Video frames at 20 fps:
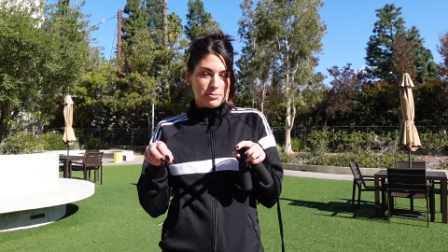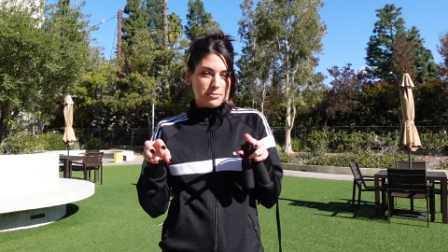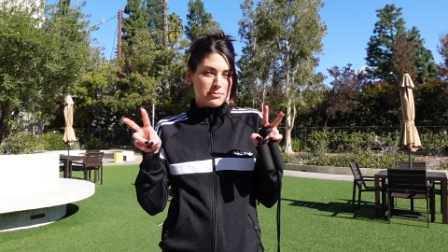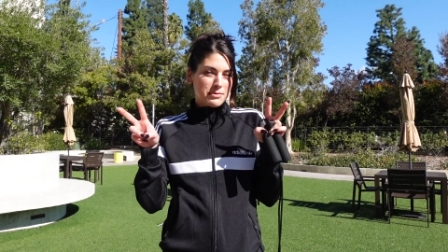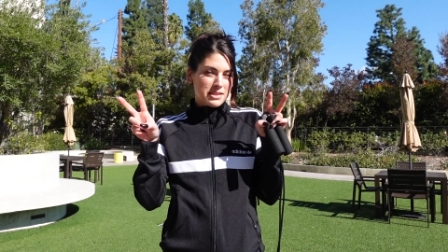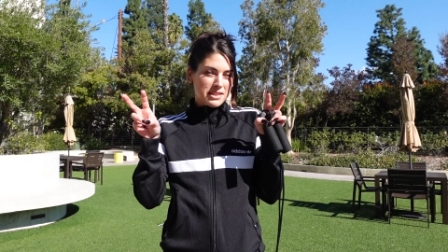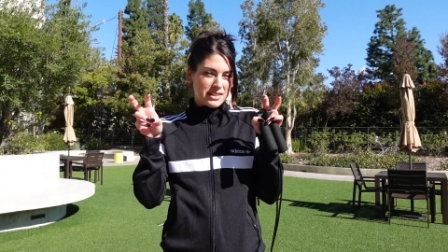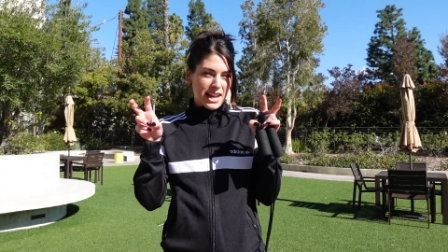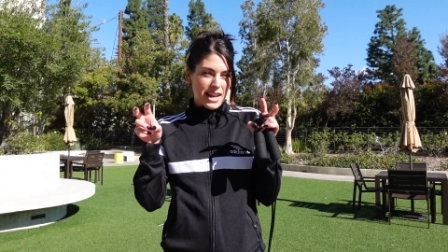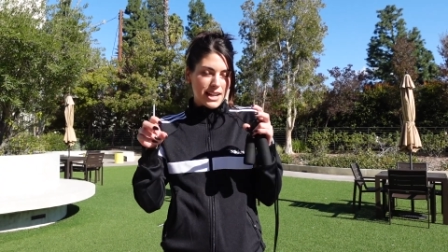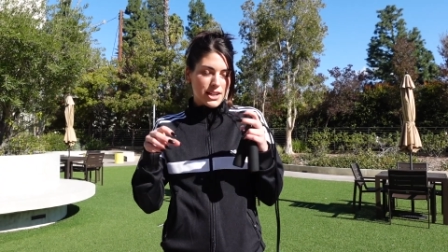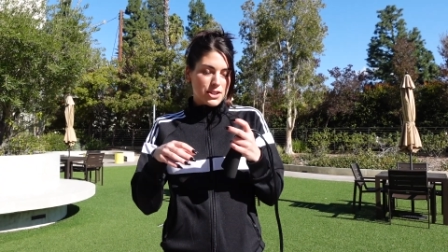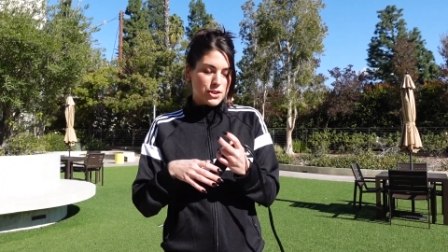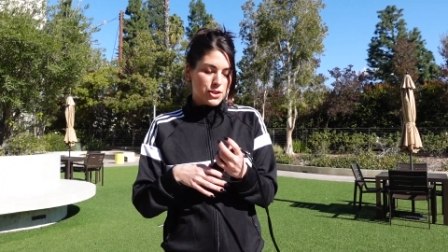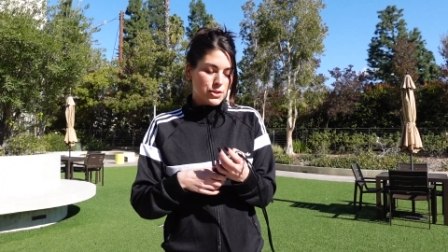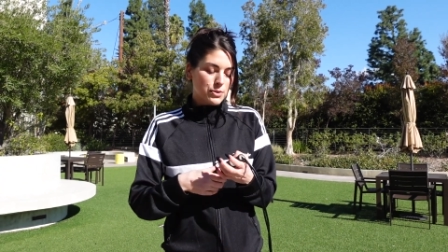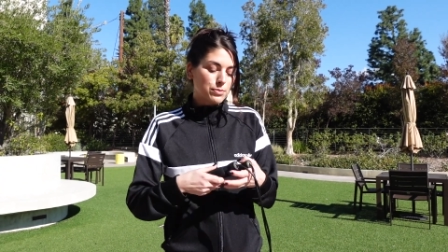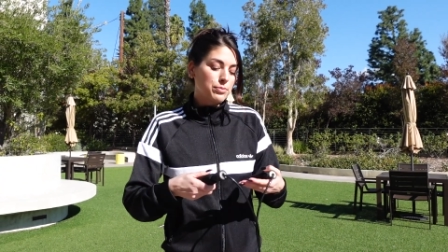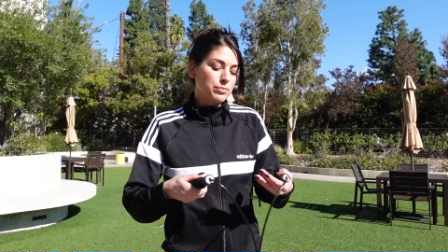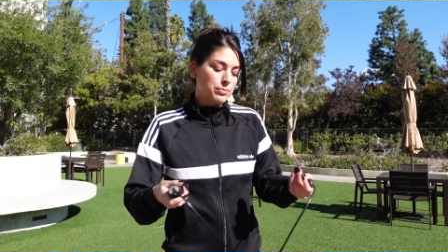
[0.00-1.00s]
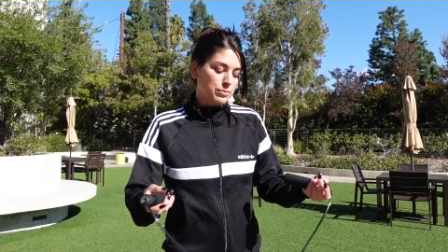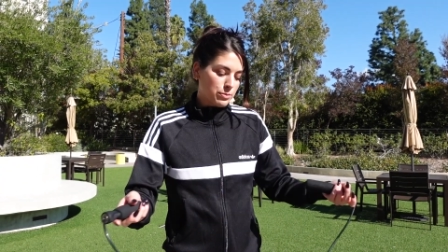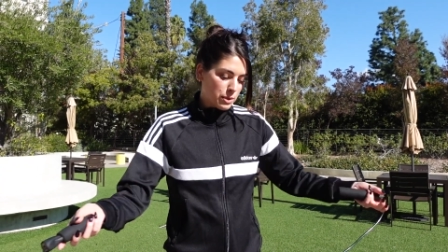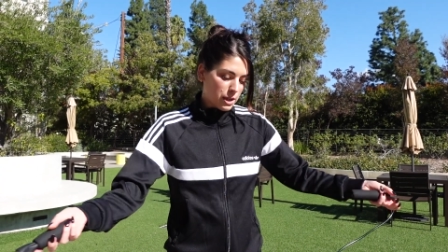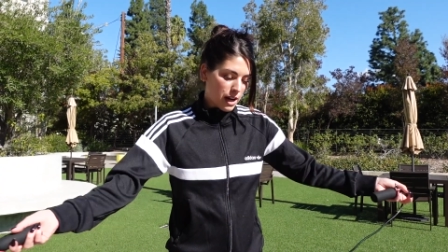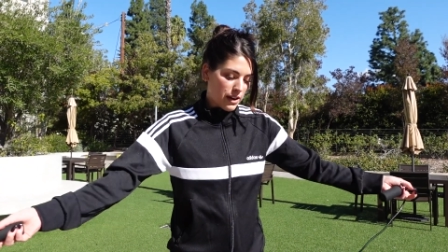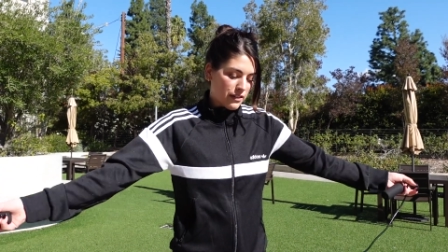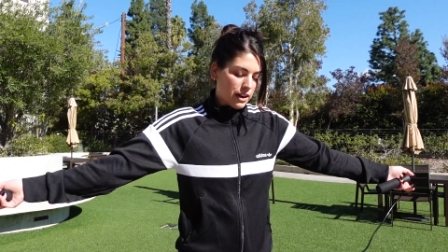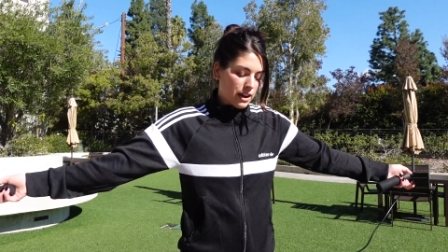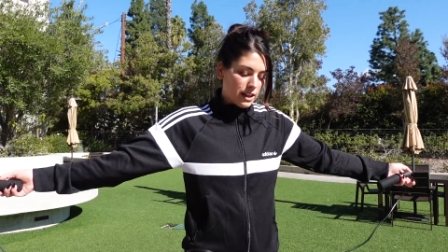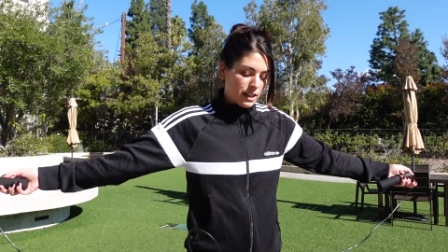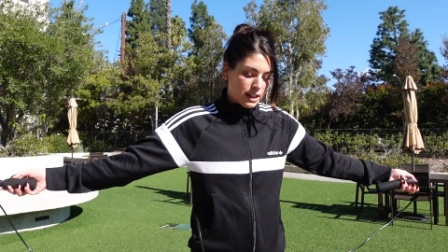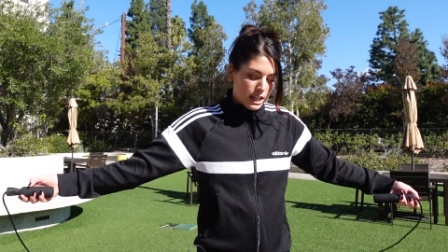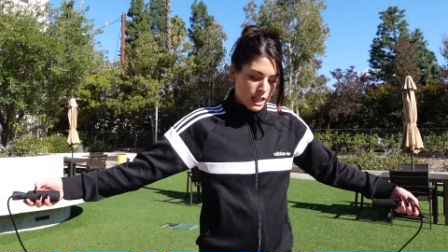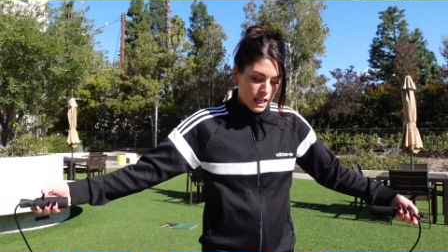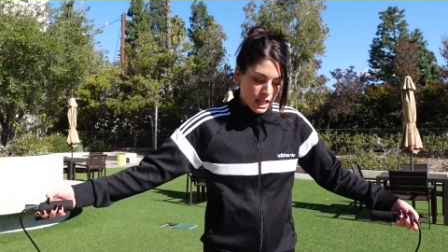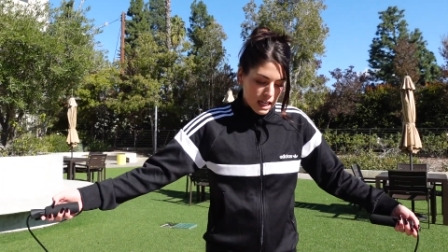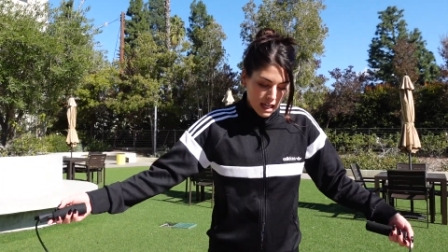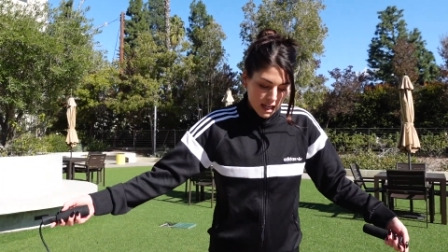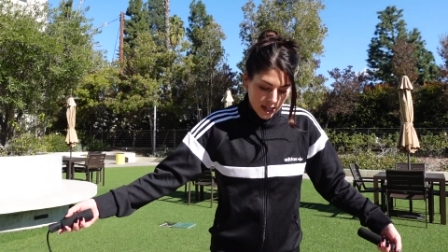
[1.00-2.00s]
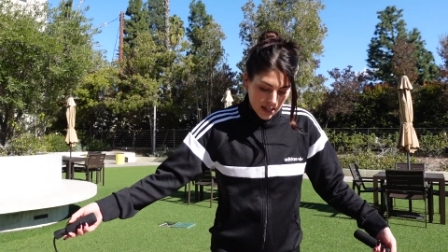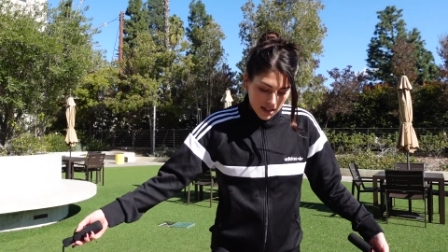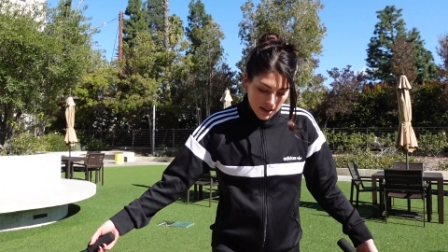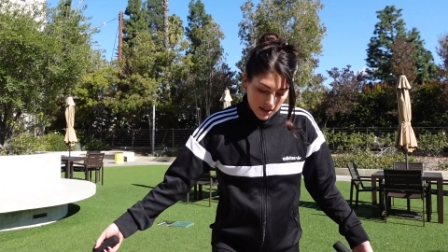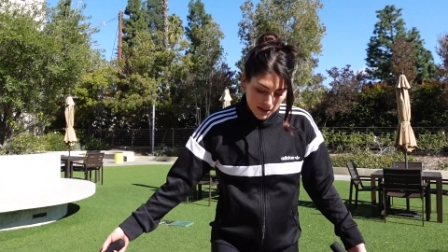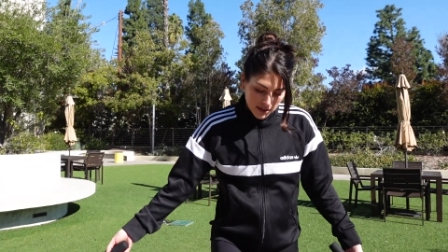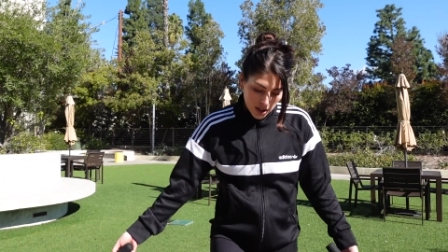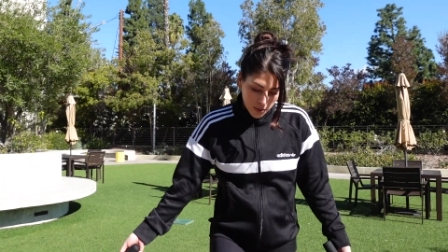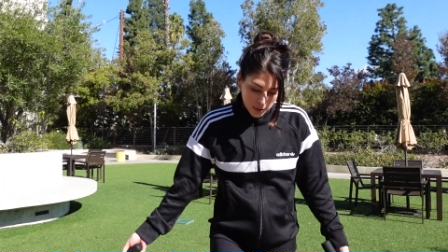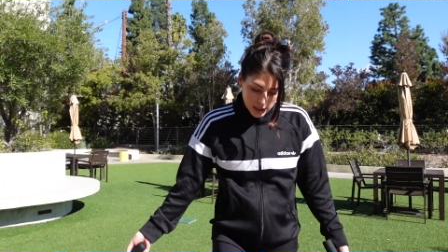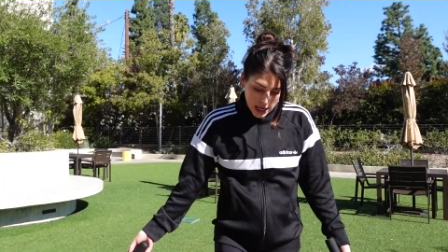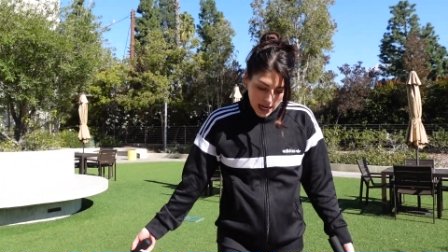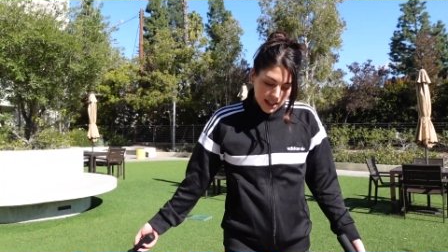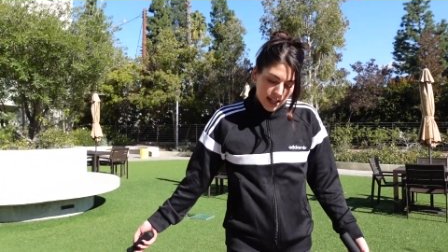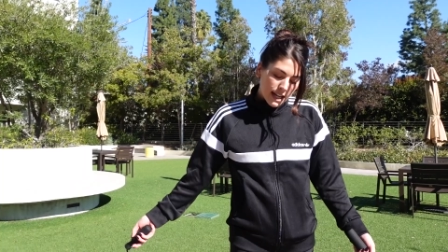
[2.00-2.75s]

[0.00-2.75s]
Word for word: stage, whatever. So what I